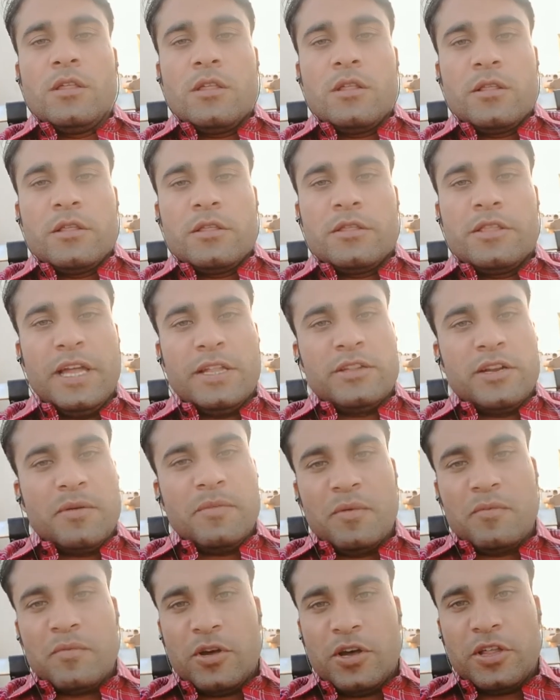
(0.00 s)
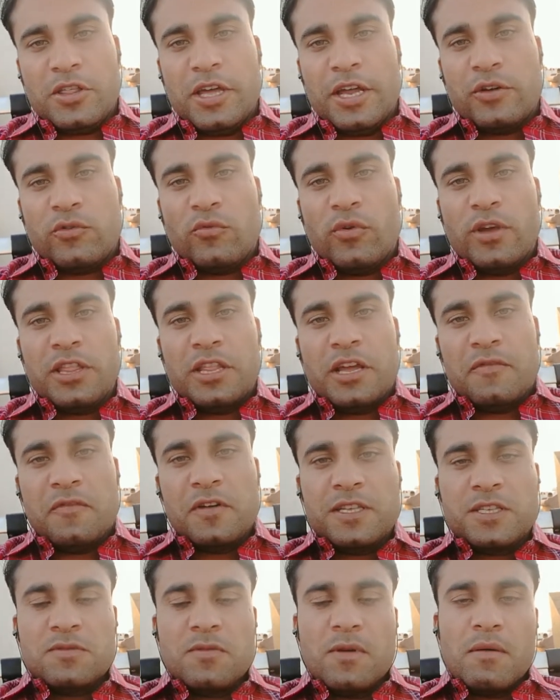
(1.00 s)
Then remember that when a
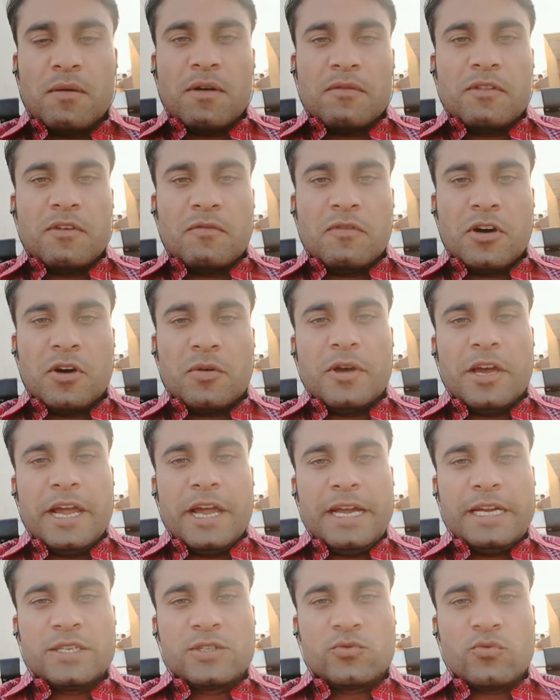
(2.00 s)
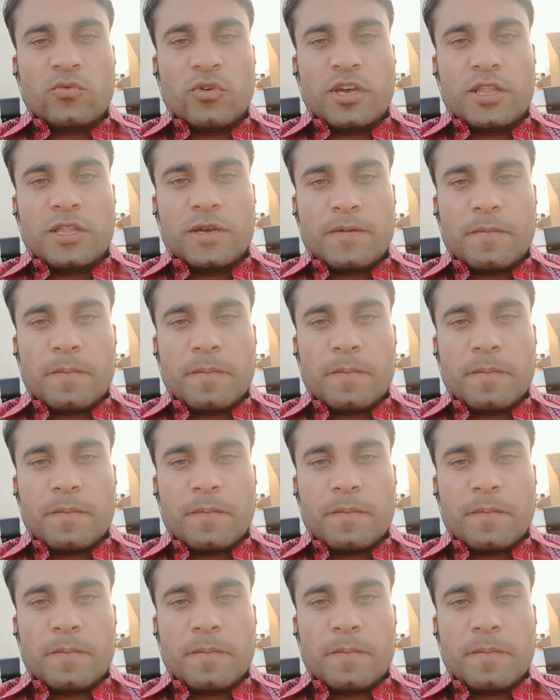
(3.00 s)
first form of the verb ends with